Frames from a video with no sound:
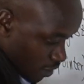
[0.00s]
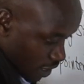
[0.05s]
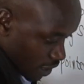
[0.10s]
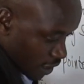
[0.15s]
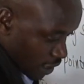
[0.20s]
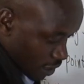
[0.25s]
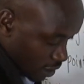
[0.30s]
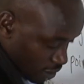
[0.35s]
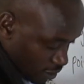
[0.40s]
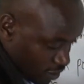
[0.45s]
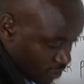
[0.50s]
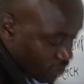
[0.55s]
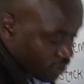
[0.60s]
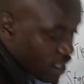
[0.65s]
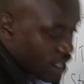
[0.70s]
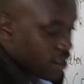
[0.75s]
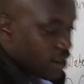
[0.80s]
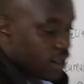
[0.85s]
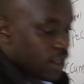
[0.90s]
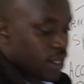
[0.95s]
maybe that is
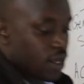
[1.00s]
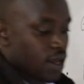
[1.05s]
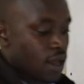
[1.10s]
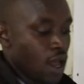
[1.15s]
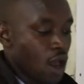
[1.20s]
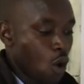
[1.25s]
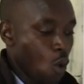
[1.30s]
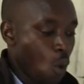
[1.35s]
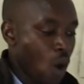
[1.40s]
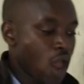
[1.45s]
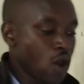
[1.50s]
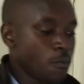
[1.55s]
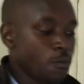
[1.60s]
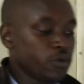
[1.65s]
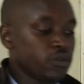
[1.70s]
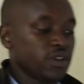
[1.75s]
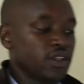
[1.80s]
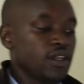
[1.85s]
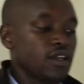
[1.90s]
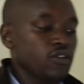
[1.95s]
starting there. Why we
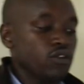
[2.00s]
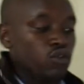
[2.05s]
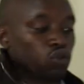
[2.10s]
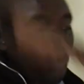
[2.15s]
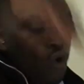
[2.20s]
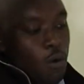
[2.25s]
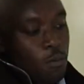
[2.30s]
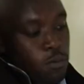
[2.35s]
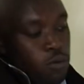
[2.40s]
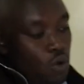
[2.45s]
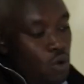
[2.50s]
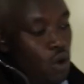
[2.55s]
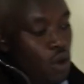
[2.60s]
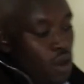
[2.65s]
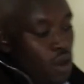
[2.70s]
put the top